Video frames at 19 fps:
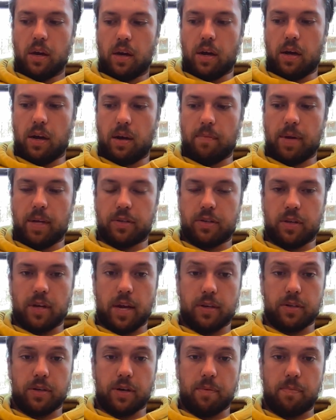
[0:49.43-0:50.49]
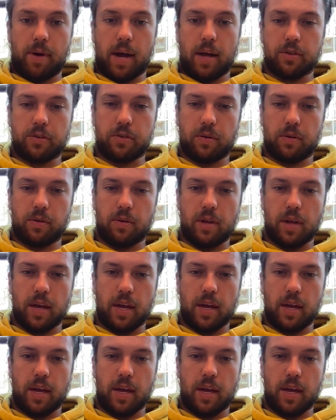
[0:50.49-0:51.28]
Um, as as an apostle,